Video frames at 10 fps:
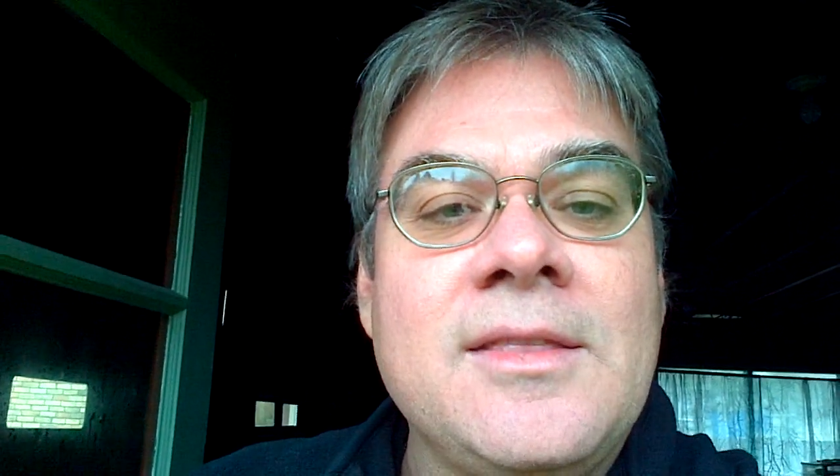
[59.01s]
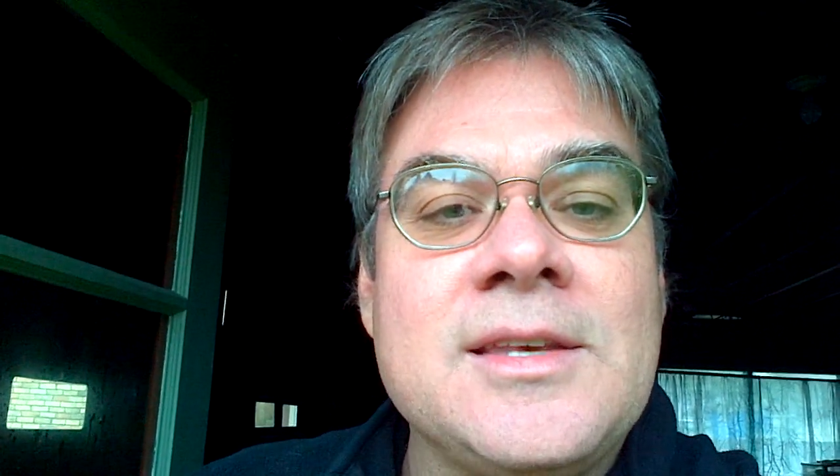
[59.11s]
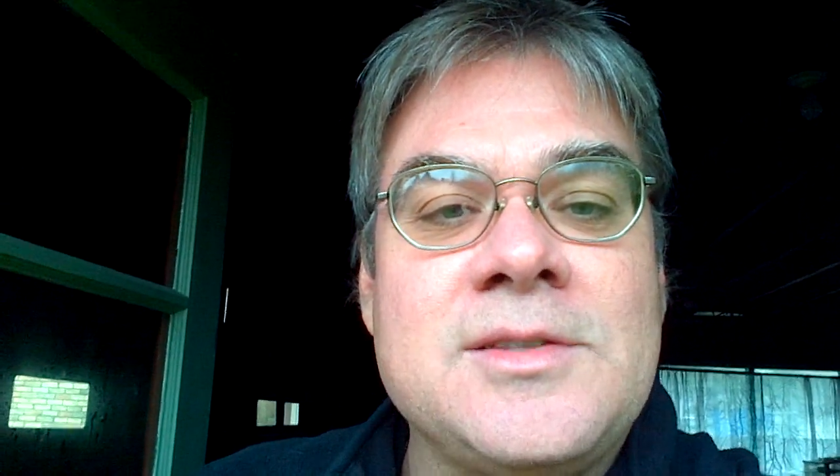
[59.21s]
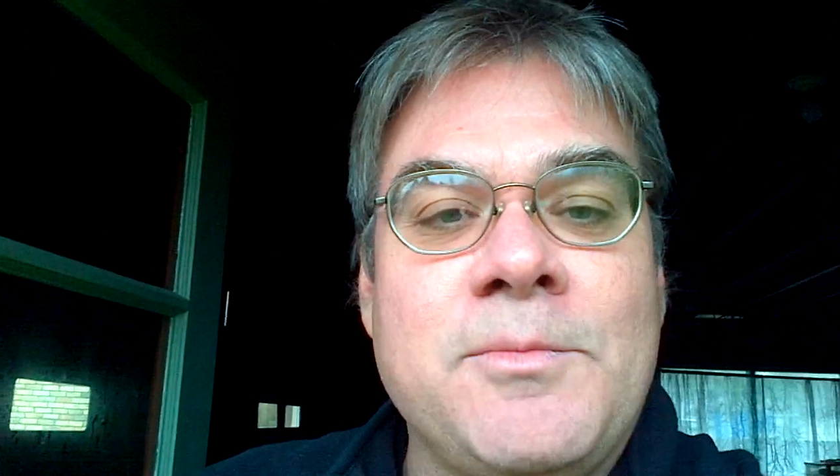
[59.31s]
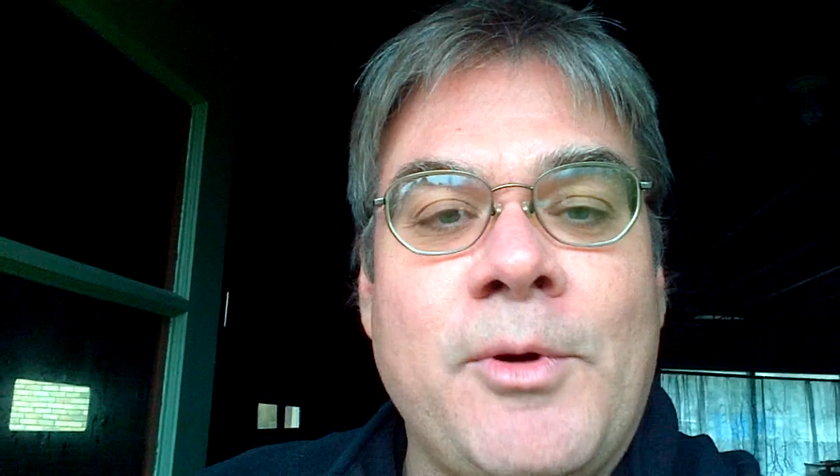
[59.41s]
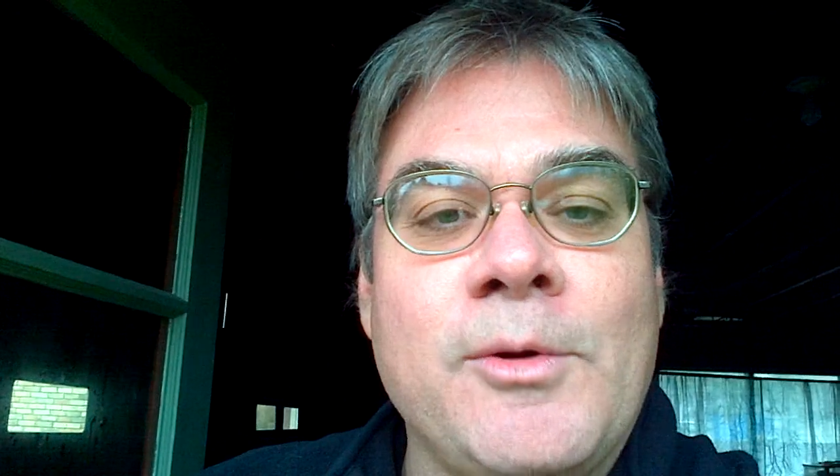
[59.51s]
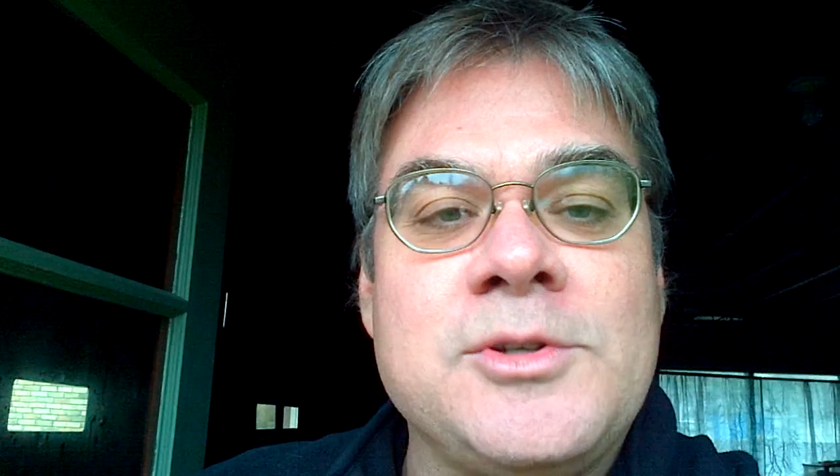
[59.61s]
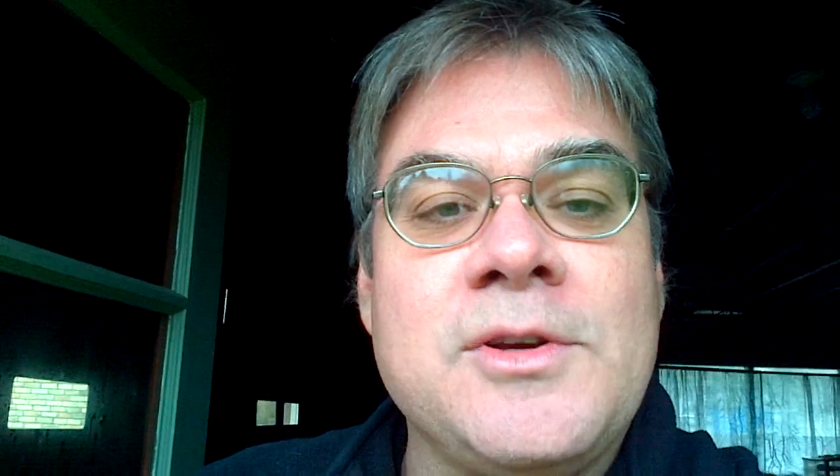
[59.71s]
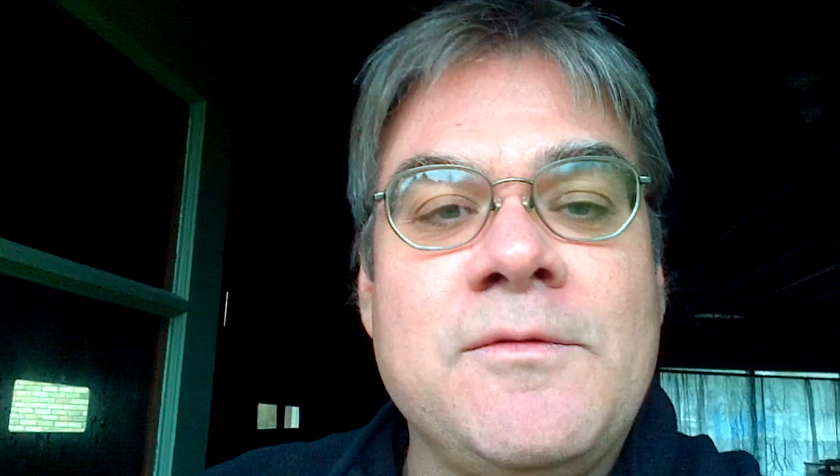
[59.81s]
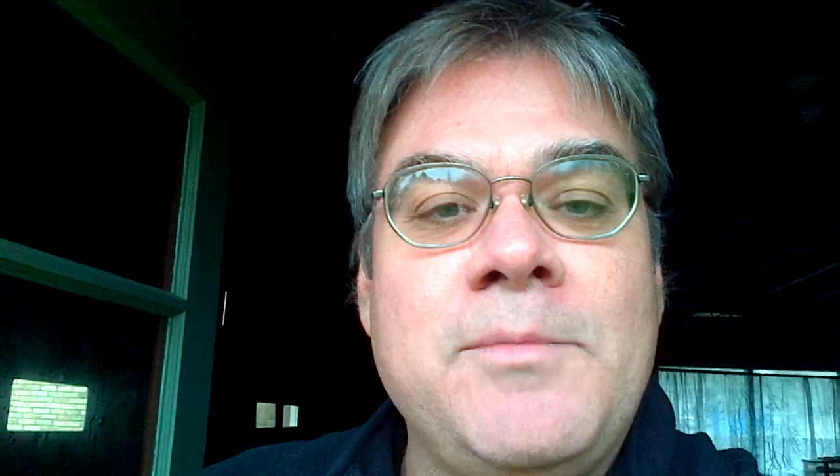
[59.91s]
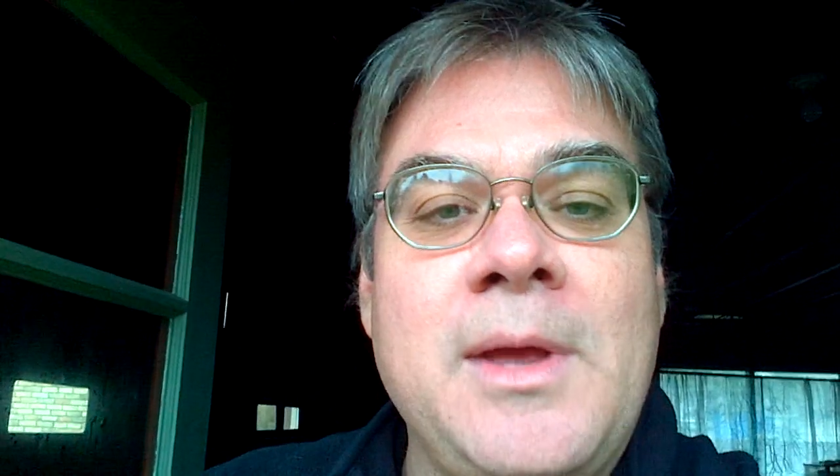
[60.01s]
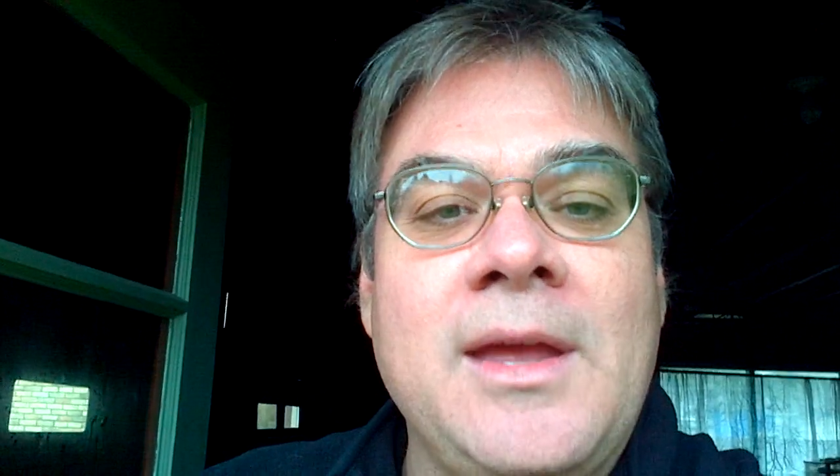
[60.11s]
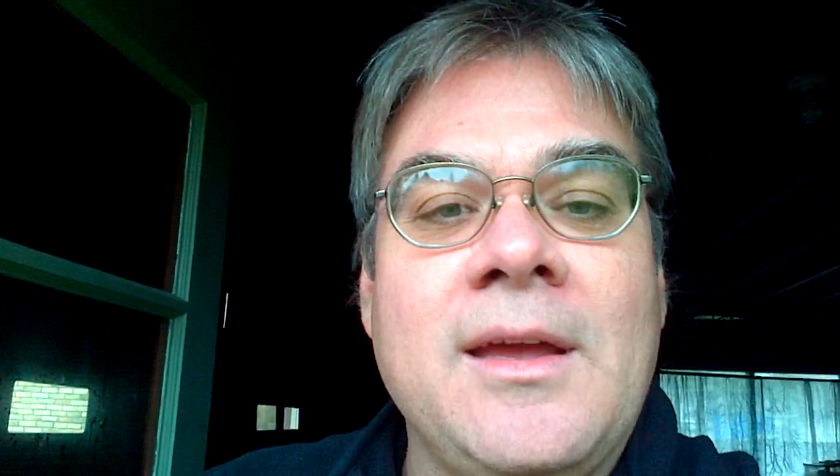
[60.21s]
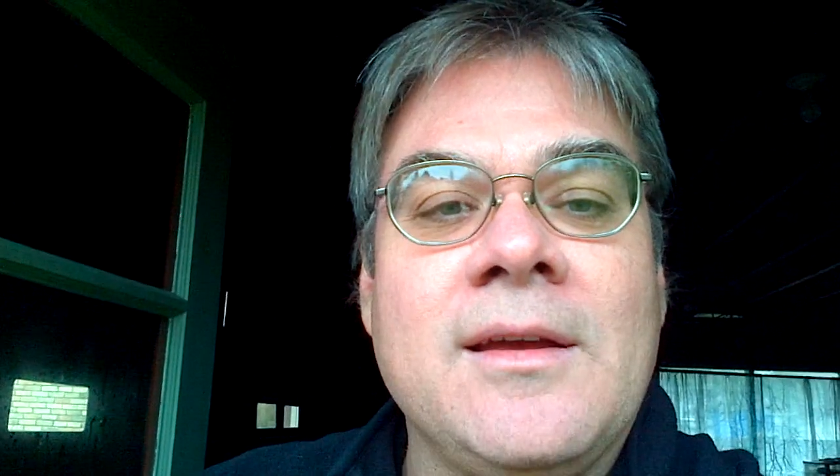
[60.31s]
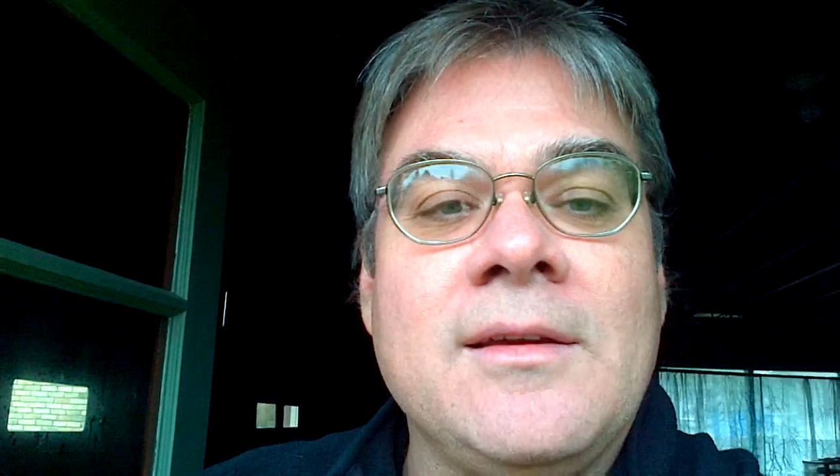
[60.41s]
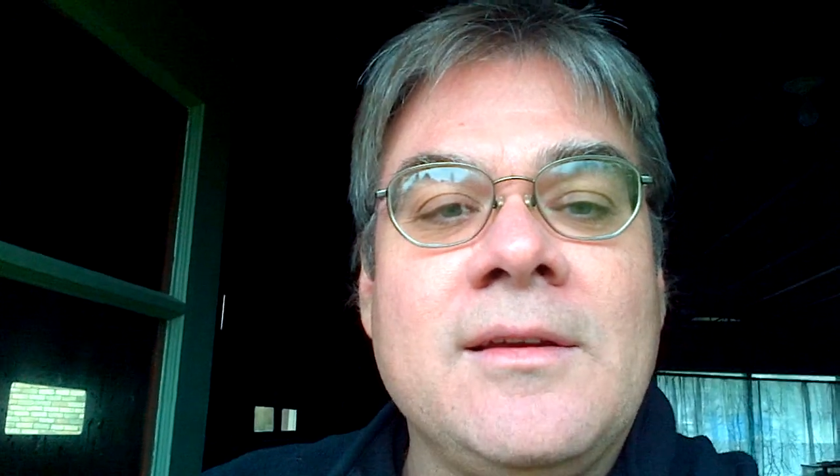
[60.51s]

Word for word: this approach of being